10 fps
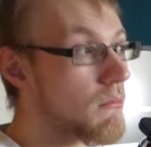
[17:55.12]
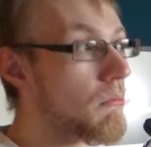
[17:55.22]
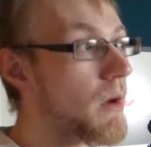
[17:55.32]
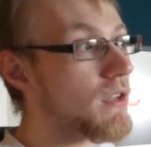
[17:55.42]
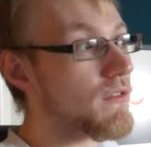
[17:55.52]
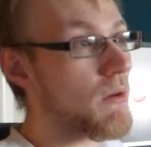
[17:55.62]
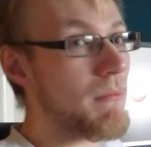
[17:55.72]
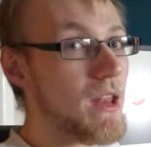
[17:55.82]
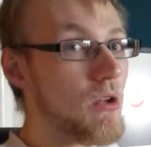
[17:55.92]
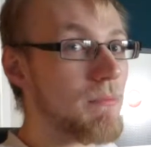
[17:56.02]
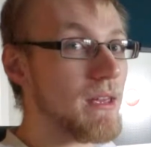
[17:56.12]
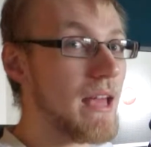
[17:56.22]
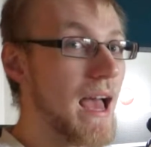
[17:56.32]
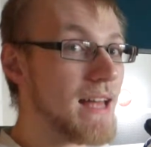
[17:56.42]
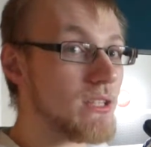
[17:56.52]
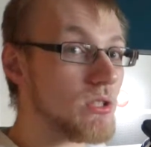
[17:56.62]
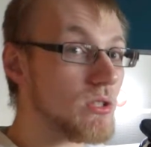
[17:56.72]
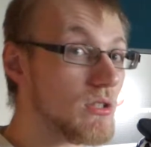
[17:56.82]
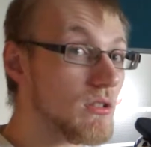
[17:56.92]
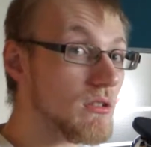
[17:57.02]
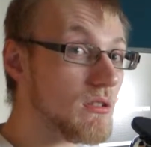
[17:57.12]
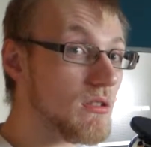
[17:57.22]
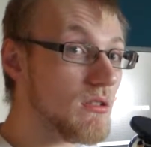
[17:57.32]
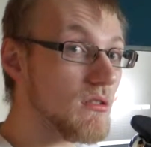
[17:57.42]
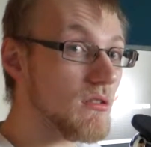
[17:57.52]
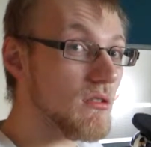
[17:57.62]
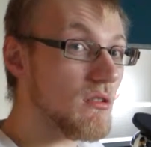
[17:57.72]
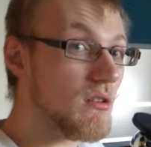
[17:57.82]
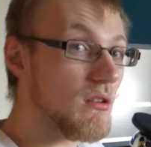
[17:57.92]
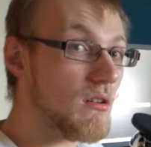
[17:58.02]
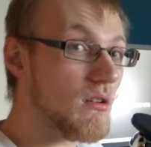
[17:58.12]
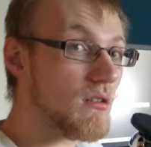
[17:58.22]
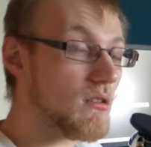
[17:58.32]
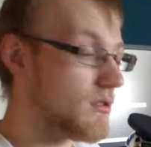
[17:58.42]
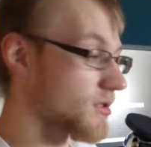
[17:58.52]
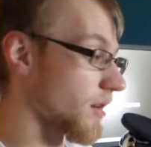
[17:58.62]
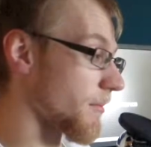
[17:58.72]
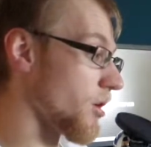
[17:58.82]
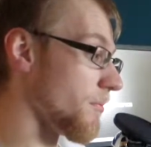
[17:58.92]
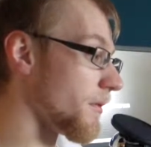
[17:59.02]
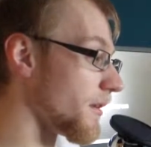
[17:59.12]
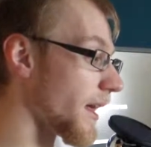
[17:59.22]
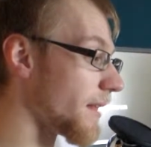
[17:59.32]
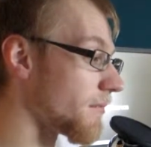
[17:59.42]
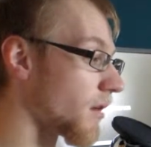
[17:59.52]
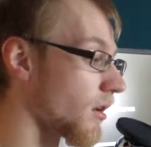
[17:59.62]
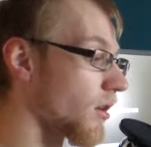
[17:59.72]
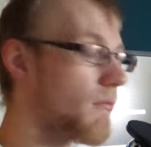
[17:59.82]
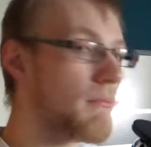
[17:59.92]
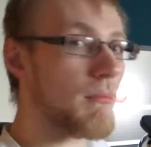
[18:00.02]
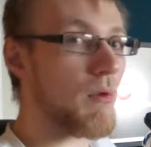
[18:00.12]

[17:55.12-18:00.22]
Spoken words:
Microphone may not be as good because I'm hoping that a bit